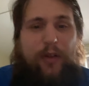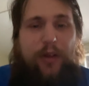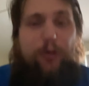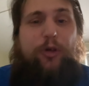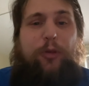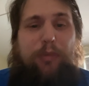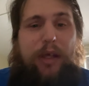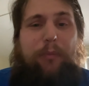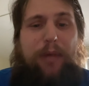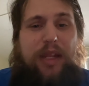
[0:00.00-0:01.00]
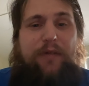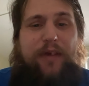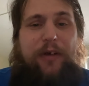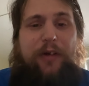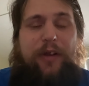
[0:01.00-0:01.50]
There should be a mini
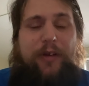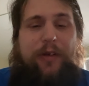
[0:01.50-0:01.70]
variant.